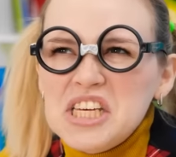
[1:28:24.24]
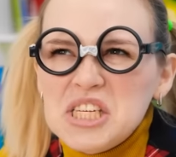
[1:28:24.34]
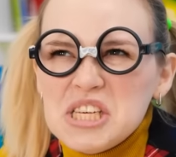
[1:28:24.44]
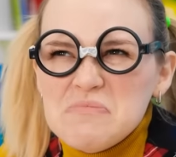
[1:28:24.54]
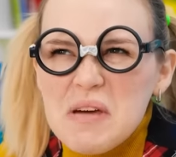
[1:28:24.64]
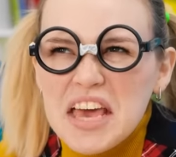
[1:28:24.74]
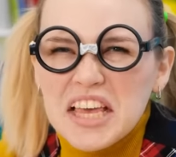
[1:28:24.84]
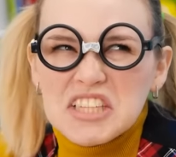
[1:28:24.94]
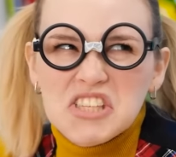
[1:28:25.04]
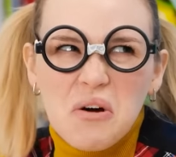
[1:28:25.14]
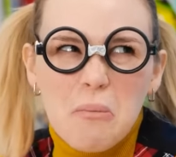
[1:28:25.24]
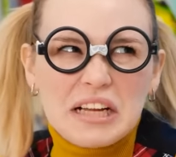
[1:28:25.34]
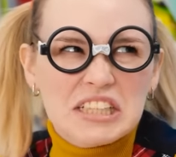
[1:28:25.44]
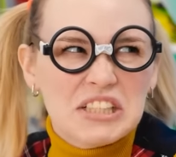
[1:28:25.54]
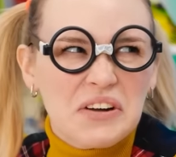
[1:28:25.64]
She's making
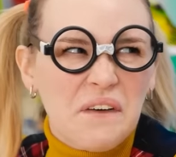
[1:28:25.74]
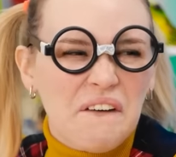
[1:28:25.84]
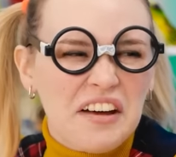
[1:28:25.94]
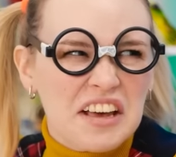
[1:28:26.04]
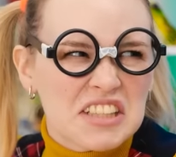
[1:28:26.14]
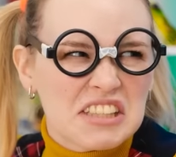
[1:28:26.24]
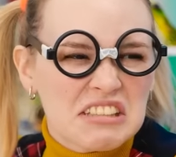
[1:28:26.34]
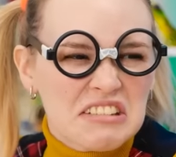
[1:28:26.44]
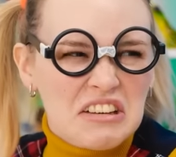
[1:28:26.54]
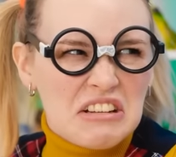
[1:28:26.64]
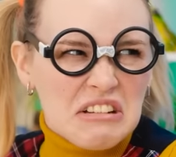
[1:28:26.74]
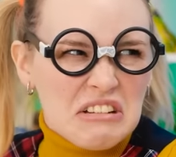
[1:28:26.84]
so much noise.